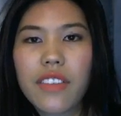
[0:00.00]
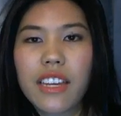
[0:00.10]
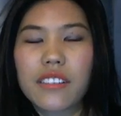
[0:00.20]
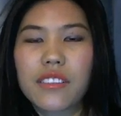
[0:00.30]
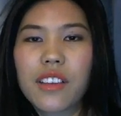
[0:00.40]
that
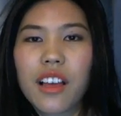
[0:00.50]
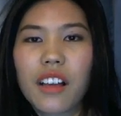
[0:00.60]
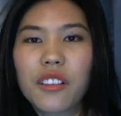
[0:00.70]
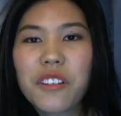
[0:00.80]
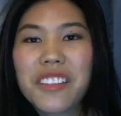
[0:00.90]
is
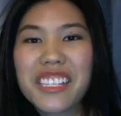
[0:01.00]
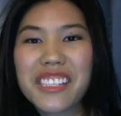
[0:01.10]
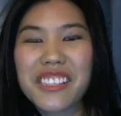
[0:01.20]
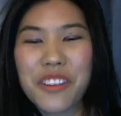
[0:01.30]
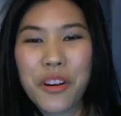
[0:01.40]
a lot
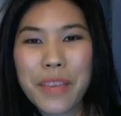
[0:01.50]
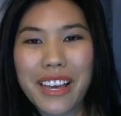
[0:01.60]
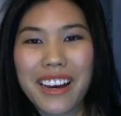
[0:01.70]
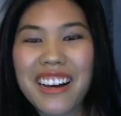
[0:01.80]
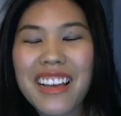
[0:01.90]
less
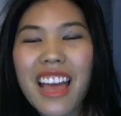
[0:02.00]
snobbier